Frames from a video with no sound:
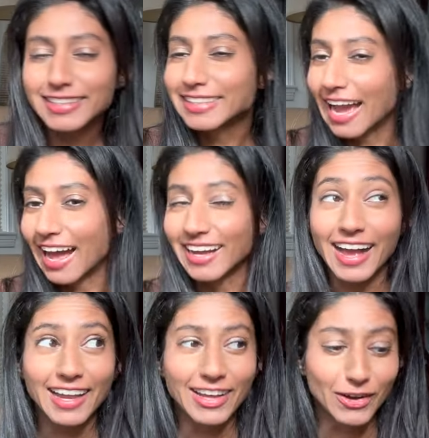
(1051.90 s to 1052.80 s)
Yeah,
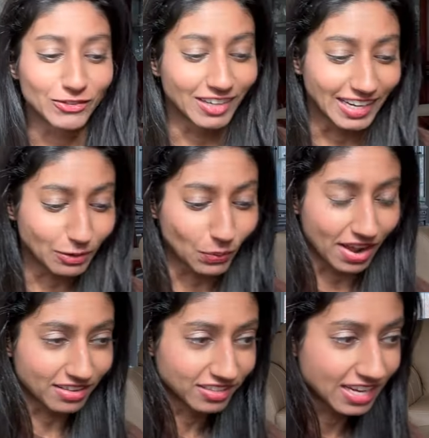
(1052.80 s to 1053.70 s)
I know, right?
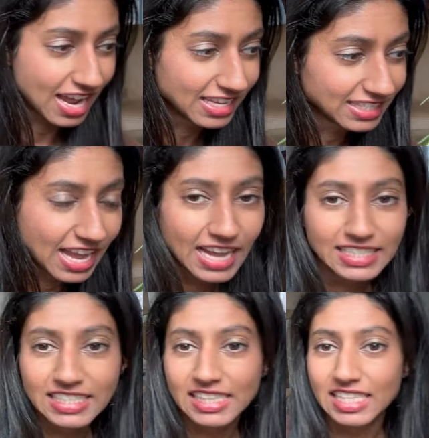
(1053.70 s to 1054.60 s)
Wild, guys. I
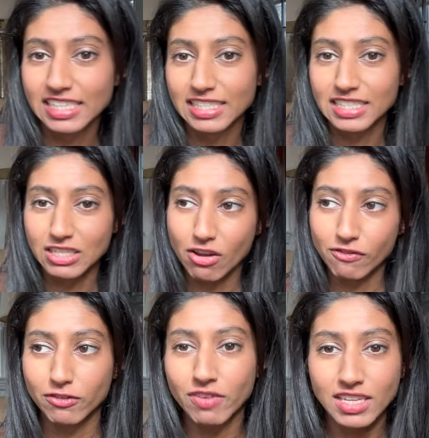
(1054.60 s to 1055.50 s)
did this
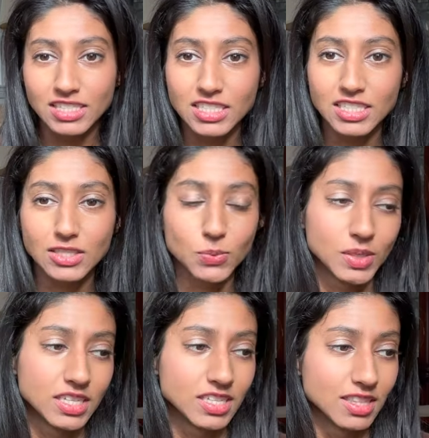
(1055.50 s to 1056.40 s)
for funsies
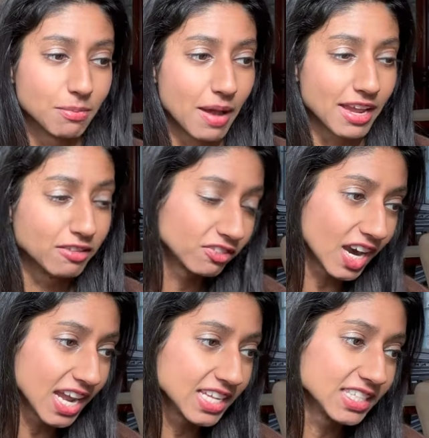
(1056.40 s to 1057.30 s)
with my
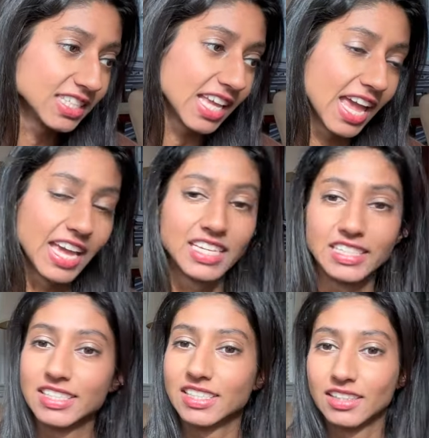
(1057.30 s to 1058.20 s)
friends,
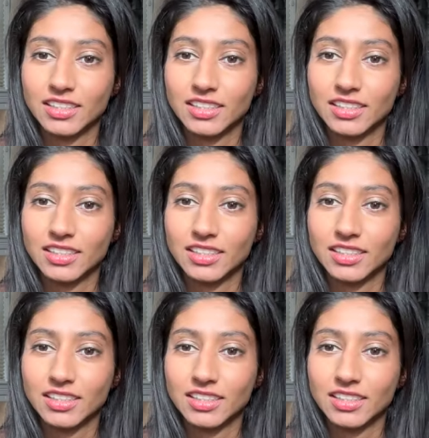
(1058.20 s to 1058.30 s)
and